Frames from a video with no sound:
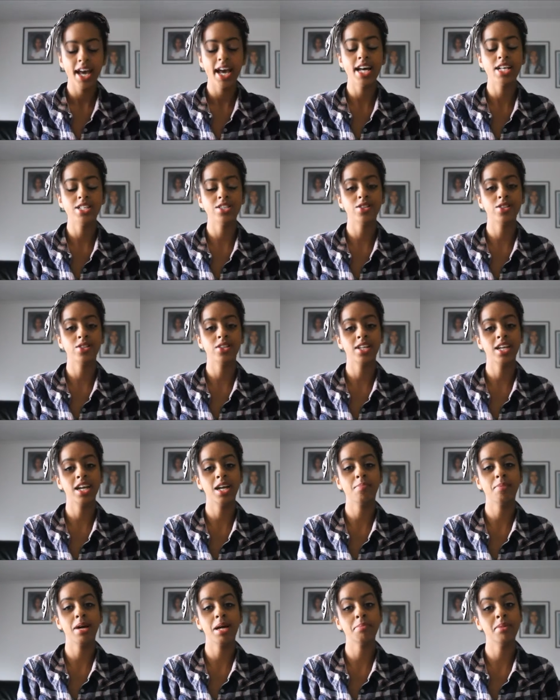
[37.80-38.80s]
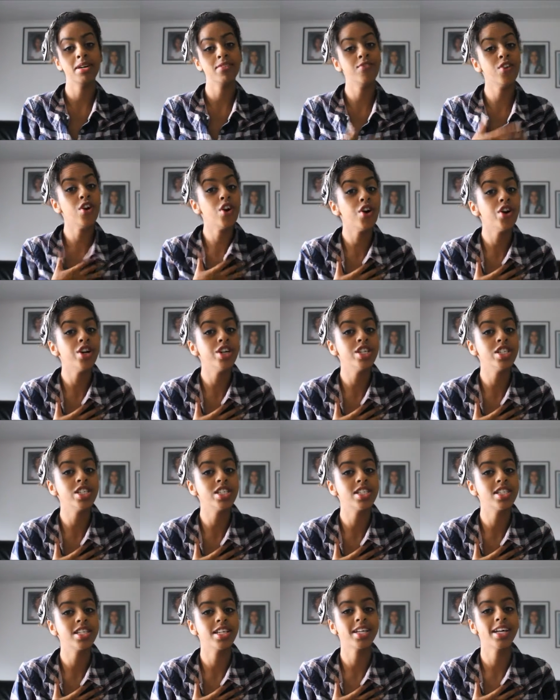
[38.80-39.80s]
As you can hear by my
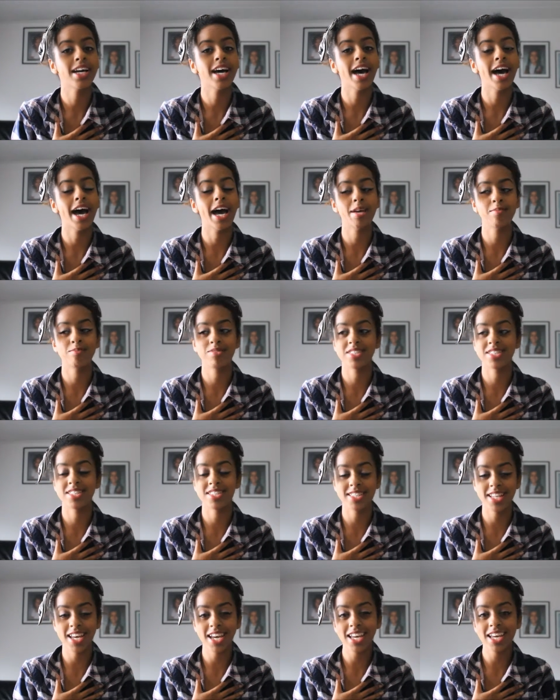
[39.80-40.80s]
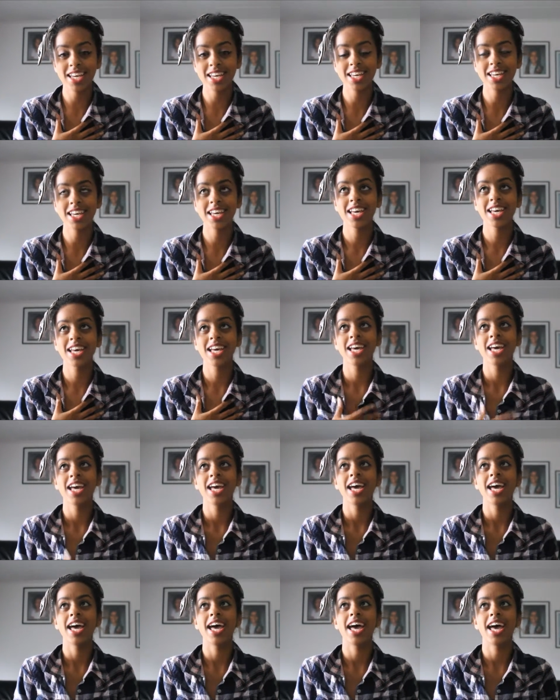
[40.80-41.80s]
voice, I'm sick.
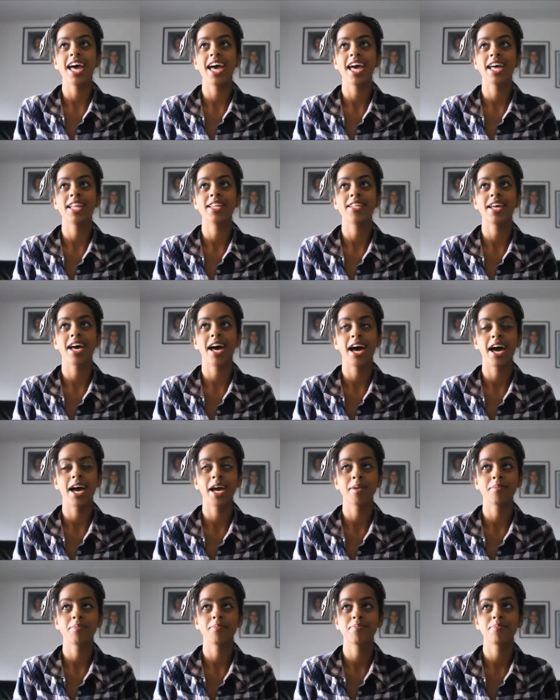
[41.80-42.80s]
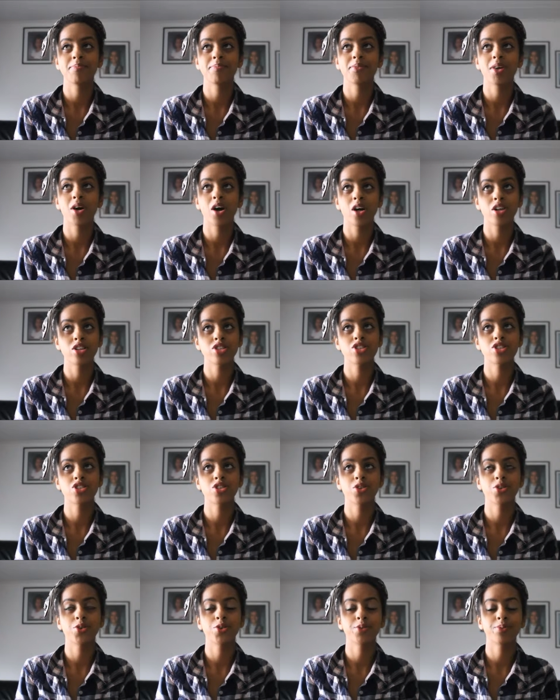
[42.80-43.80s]
And I'm
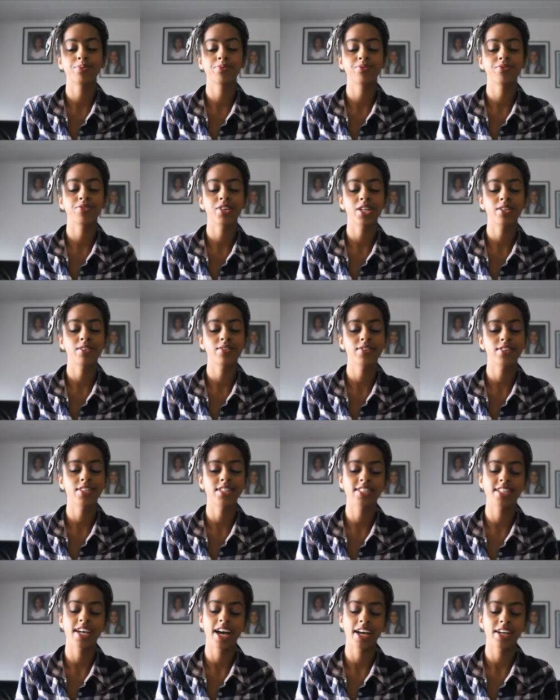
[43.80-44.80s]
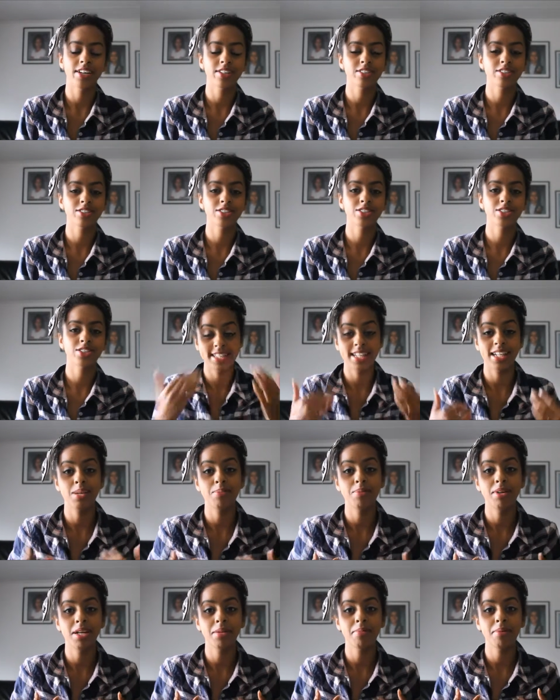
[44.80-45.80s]
also very, very tired. I
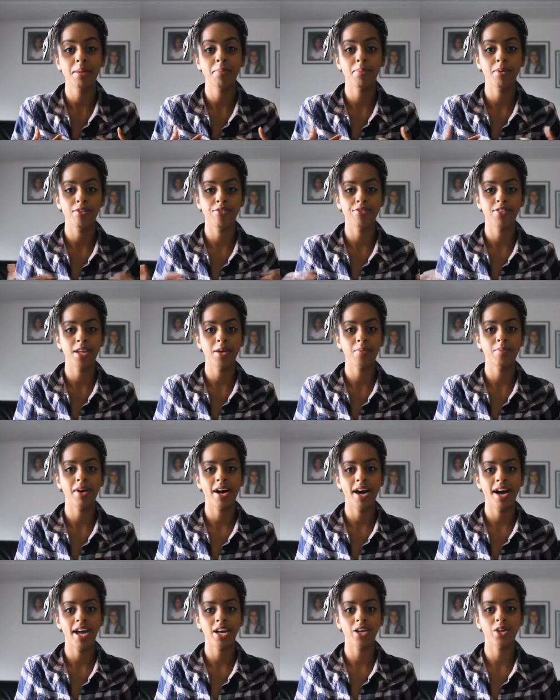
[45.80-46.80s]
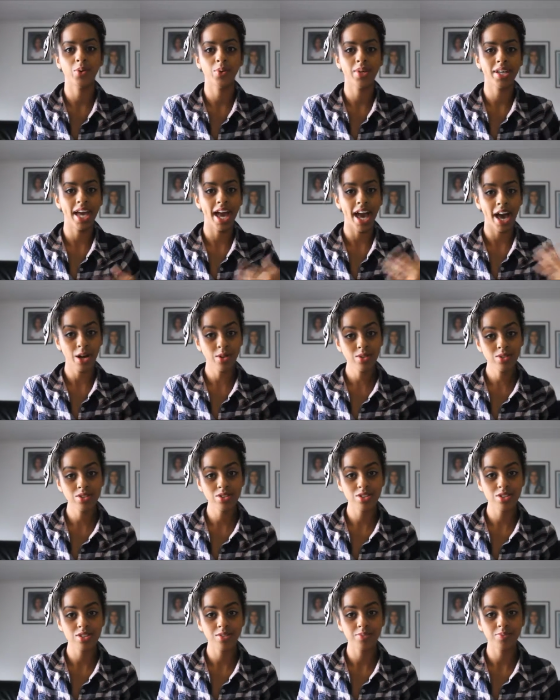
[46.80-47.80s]
celebrated my birthday by going
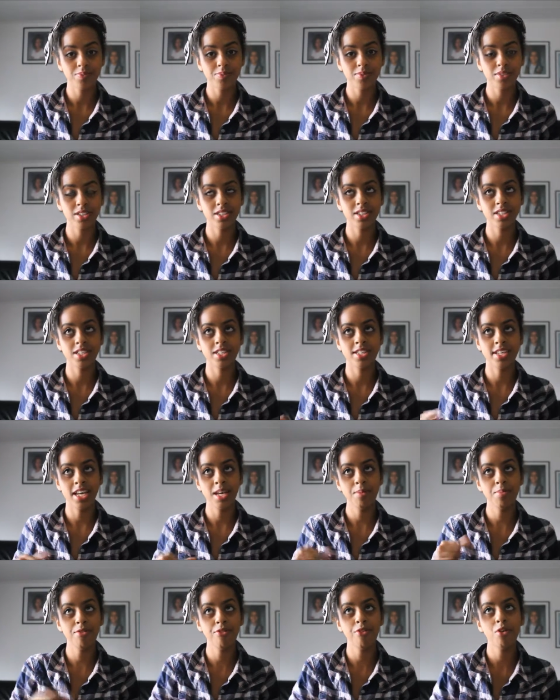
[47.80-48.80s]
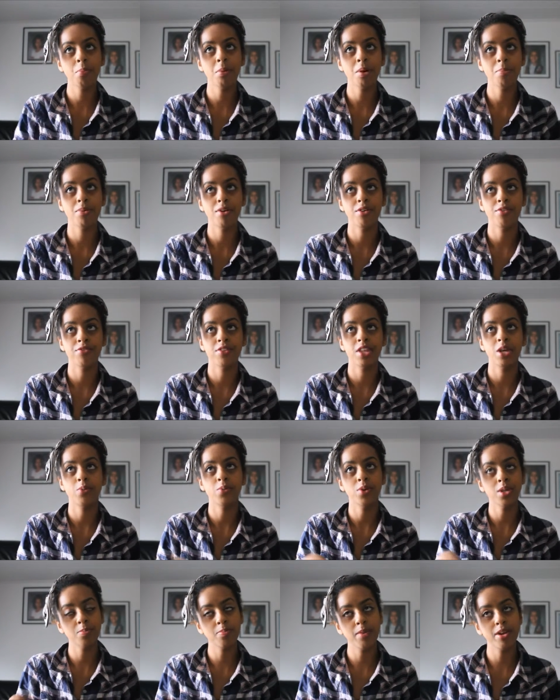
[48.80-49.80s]
out the day before my birthday
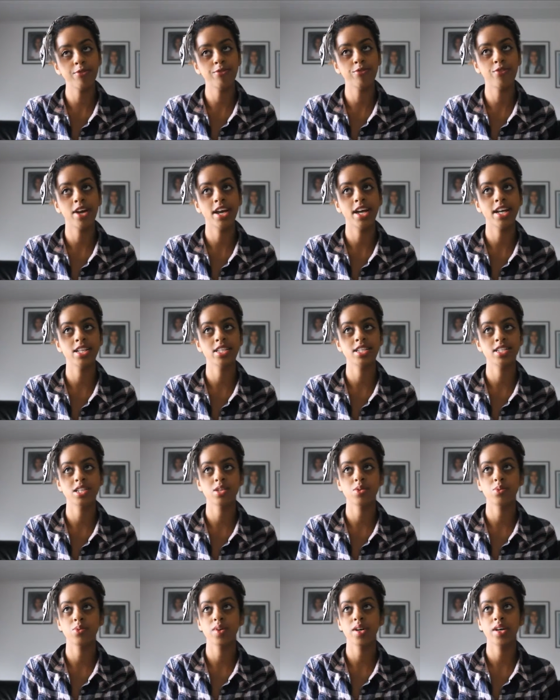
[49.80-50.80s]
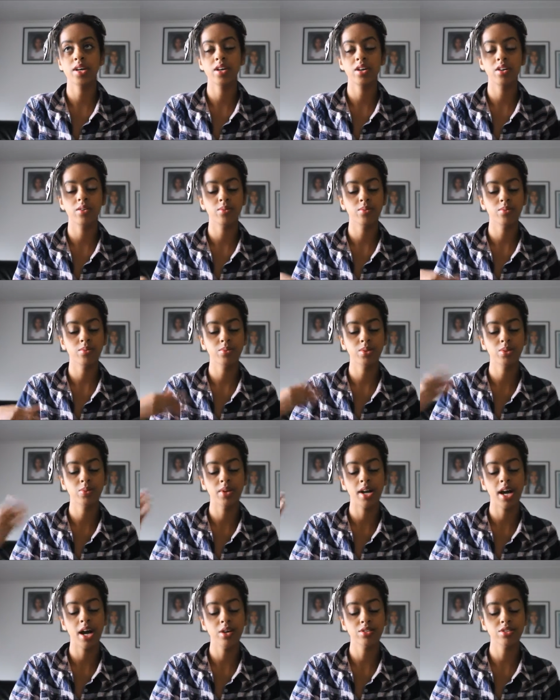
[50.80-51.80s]
with my friends, where we
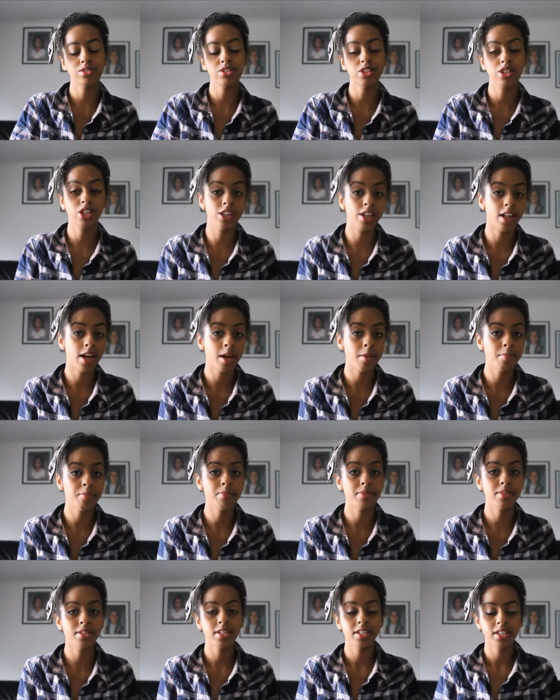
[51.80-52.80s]
were out in the club,